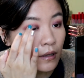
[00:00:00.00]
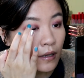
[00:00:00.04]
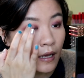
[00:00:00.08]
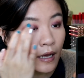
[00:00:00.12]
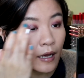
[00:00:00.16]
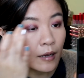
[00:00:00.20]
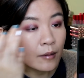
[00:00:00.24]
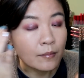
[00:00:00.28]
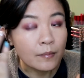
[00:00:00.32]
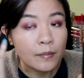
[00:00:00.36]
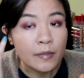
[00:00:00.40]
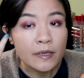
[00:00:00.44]

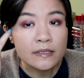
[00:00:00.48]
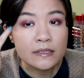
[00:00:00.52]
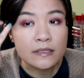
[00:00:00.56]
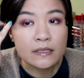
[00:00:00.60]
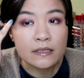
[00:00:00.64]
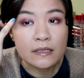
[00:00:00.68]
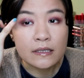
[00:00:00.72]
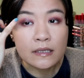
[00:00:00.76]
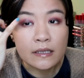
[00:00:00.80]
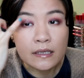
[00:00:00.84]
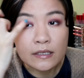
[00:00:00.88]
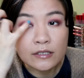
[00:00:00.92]
I'm
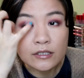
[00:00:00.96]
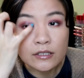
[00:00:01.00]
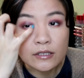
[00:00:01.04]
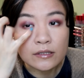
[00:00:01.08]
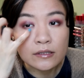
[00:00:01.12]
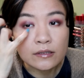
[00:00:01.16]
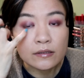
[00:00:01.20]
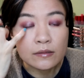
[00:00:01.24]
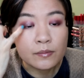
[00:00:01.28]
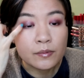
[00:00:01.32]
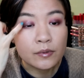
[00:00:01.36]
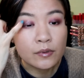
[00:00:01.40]
basically
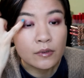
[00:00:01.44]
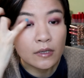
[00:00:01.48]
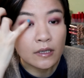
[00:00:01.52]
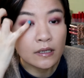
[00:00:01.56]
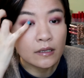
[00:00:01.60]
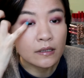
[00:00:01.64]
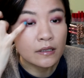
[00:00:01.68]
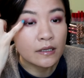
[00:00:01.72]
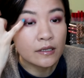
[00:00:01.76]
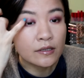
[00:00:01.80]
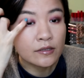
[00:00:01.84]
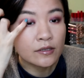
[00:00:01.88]
just
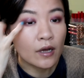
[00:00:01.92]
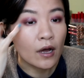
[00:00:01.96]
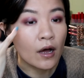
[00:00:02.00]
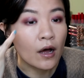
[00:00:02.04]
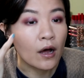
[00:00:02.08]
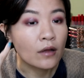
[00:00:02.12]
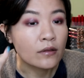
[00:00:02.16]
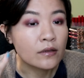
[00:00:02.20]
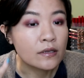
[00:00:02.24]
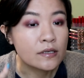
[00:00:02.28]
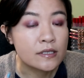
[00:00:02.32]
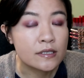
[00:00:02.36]
putting this
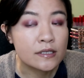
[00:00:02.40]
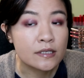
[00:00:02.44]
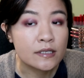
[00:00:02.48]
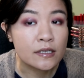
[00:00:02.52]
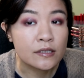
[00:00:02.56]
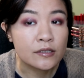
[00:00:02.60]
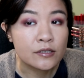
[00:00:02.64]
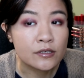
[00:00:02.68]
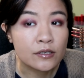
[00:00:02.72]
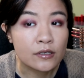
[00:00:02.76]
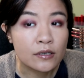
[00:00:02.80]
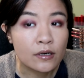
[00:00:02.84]
on the
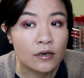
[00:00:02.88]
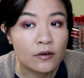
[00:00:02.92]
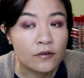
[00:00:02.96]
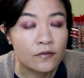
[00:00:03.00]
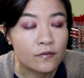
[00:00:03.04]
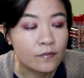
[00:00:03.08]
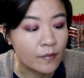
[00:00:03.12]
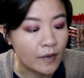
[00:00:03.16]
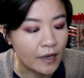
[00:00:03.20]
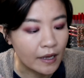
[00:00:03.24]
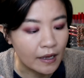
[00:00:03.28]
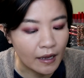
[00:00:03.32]
center of
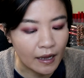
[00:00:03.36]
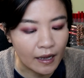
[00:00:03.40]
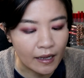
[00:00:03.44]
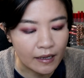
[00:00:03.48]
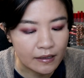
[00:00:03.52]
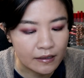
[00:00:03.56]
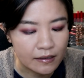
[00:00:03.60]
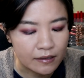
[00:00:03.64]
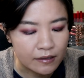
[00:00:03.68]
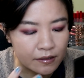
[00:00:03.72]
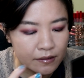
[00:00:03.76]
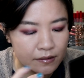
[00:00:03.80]
my
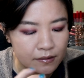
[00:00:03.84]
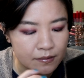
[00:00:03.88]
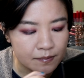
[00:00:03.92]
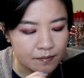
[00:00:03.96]
eyelid.